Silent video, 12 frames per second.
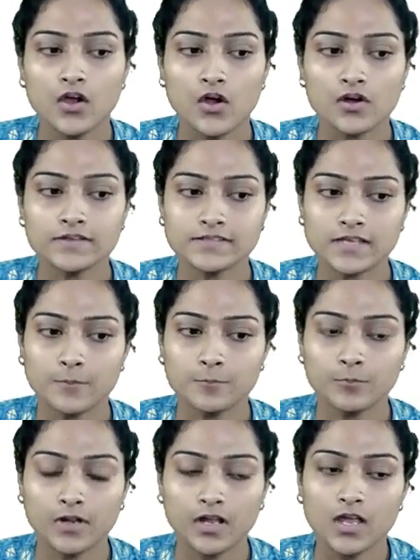concept.
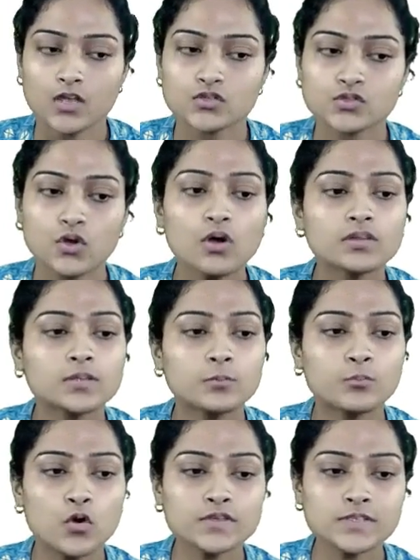So the
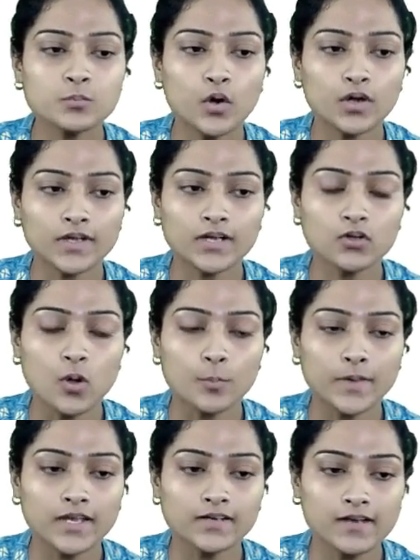most important
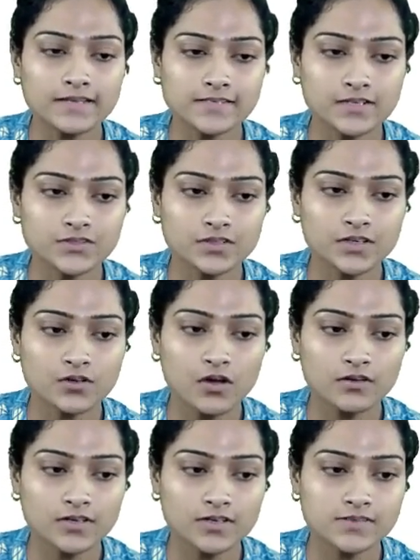topic in transaction and
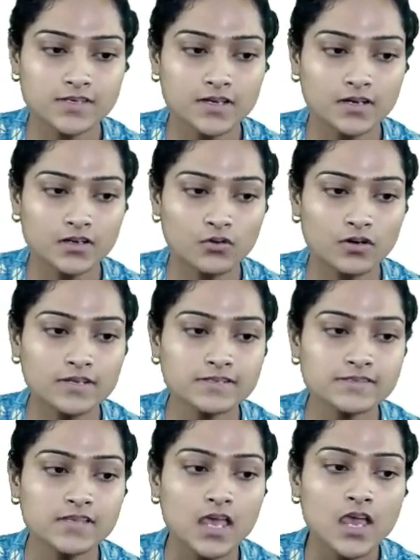concurrency control
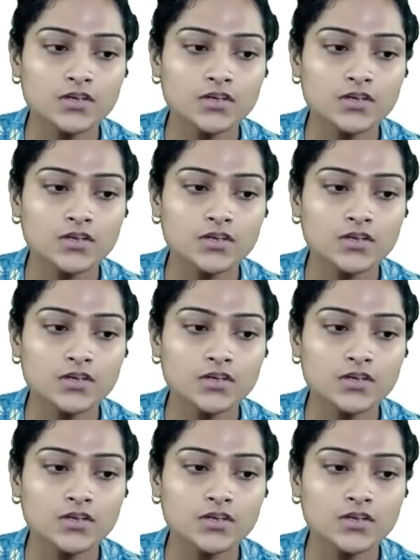is